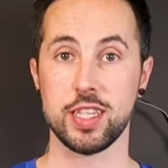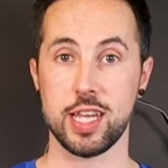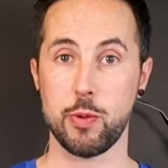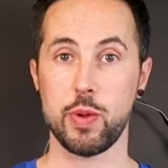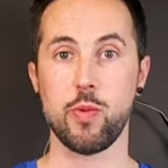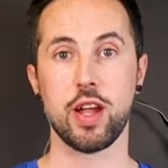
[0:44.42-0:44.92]

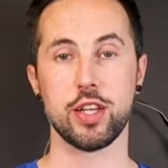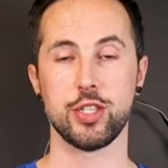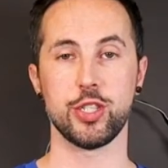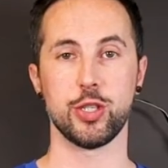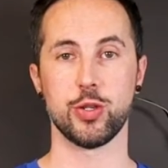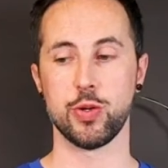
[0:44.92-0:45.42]
thing we want to
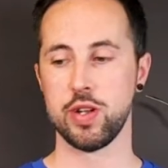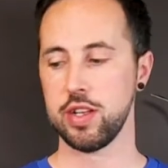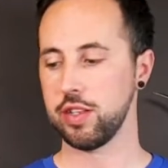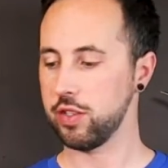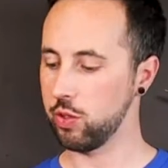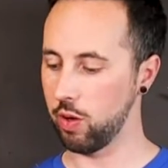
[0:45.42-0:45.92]
do
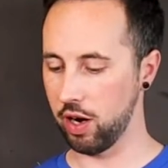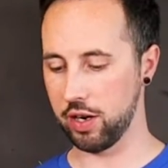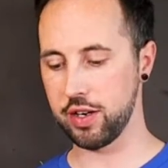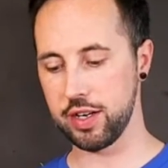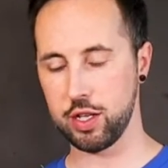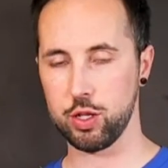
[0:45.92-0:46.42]
to our
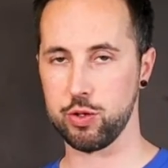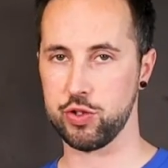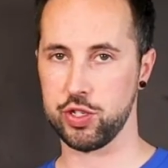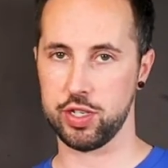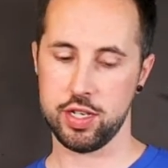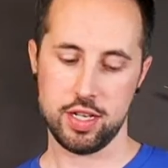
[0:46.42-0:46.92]

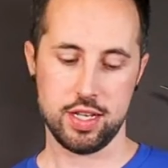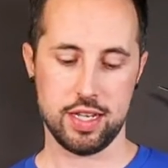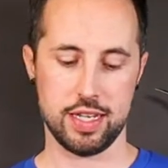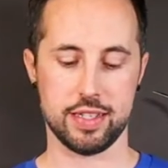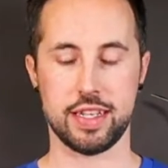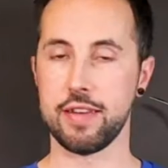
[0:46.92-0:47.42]
enclosure
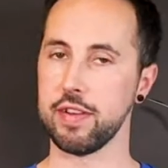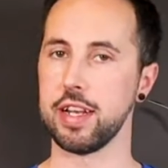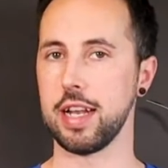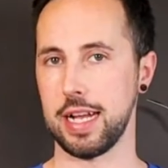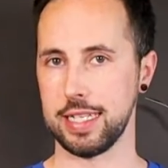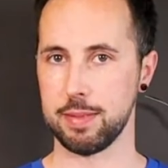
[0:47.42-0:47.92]
is give it a
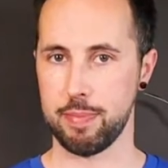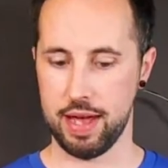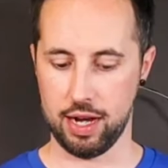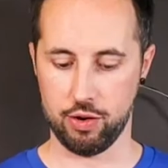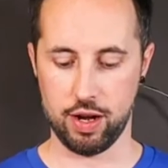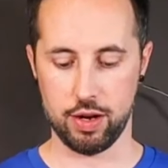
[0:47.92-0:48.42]
nice
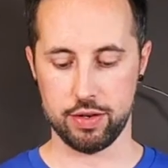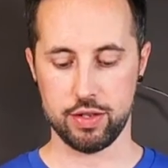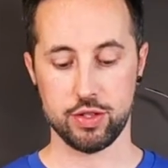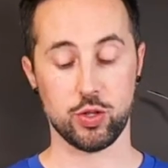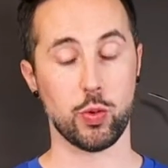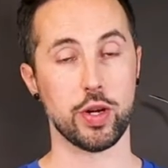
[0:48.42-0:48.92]

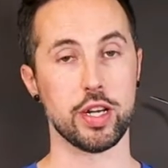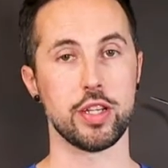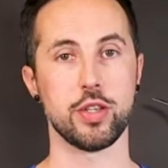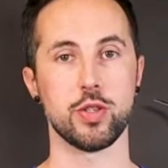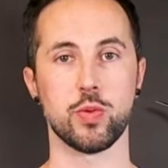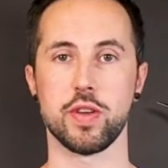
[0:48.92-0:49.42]
background. So we're going
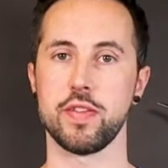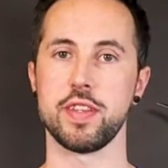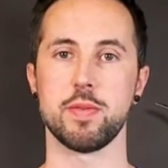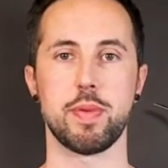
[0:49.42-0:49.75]
to use one of these